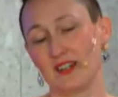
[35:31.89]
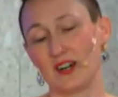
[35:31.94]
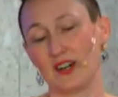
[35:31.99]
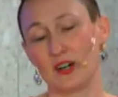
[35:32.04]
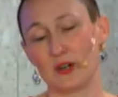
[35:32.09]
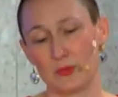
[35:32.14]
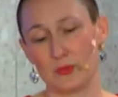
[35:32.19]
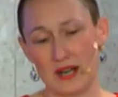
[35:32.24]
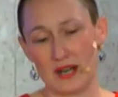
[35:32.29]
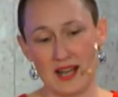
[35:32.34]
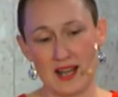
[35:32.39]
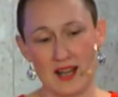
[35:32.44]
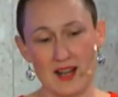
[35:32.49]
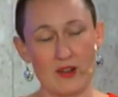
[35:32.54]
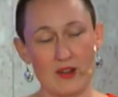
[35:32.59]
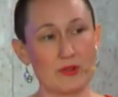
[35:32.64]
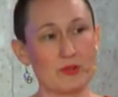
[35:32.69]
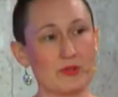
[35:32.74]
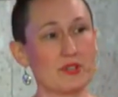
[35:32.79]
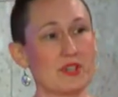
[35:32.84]

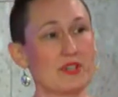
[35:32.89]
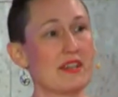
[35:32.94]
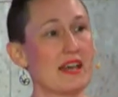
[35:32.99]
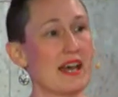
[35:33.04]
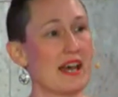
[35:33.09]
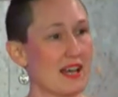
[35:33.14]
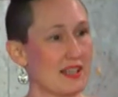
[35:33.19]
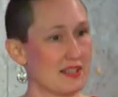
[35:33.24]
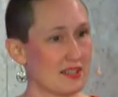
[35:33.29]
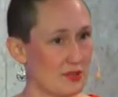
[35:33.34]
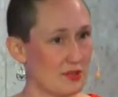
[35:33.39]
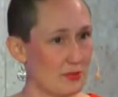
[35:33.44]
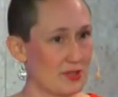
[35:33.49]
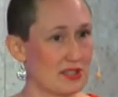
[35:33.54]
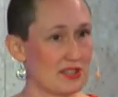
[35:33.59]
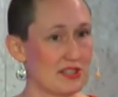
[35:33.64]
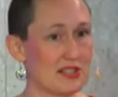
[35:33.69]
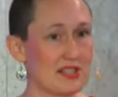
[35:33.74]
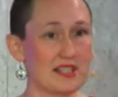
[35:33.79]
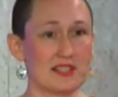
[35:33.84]
around that
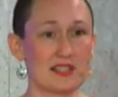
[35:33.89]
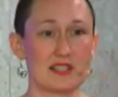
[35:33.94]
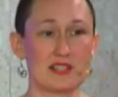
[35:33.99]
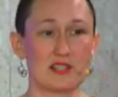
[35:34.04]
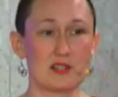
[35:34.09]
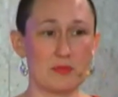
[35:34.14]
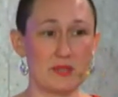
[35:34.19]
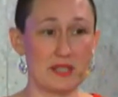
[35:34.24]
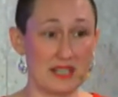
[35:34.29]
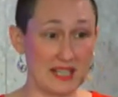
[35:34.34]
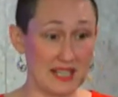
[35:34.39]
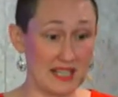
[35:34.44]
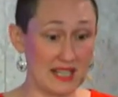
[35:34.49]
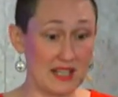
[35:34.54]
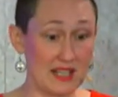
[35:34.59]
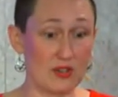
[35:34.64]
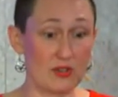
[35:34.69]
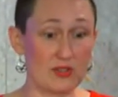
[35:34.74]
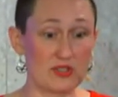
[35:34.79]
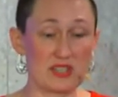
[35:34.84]
which needs to be
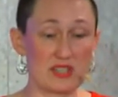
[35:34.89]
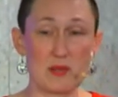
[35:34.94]
healed,